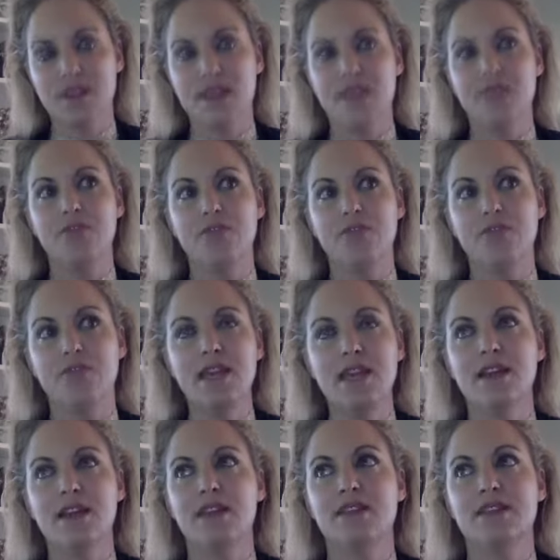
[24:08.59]
And for me,
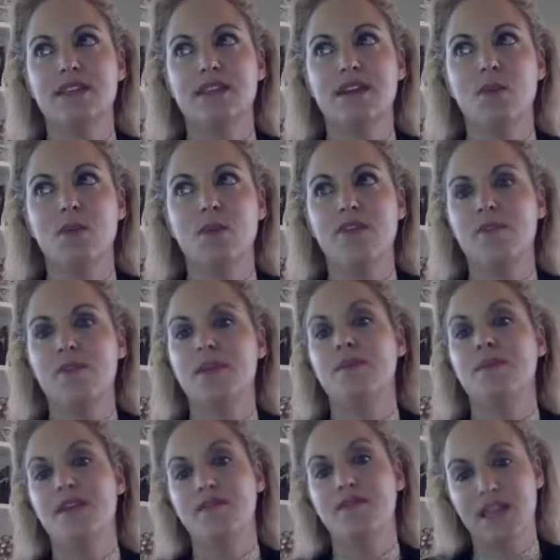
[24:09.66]
it, it's a way for me to
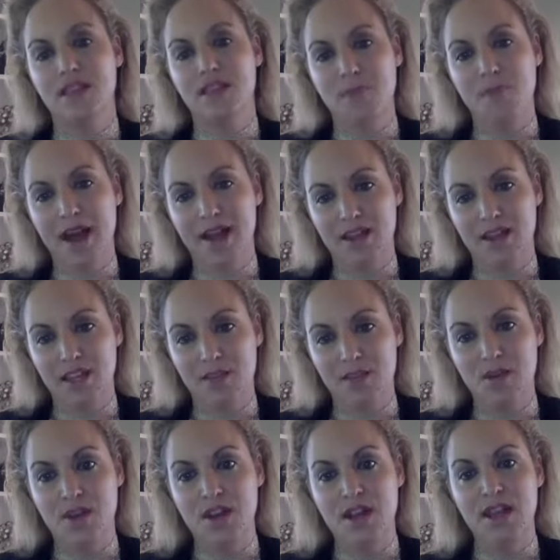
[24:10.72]
be able to give back in the
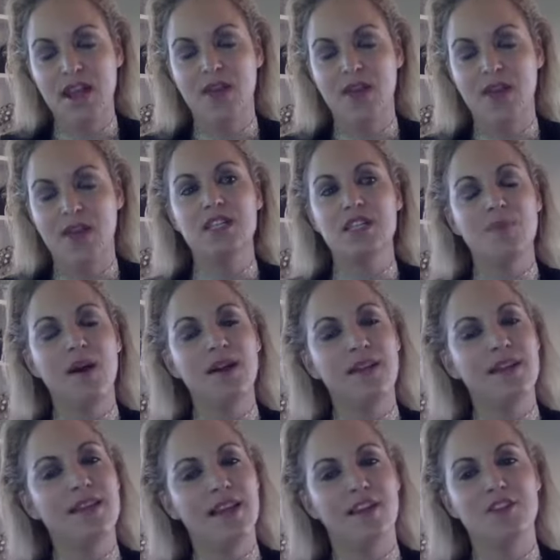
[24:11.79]
community and really
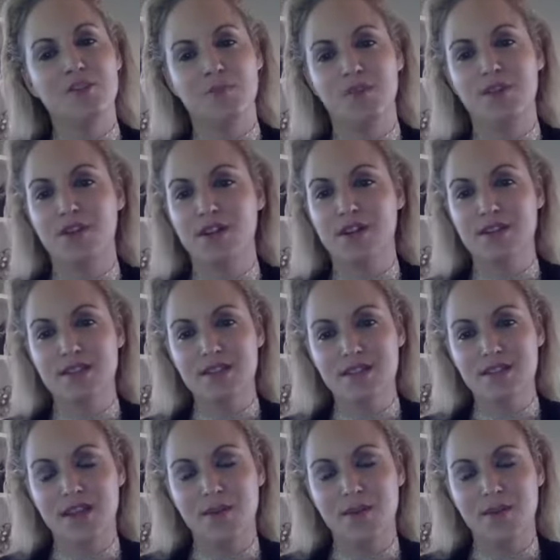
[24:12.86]
spotlight the entrepreneurs that we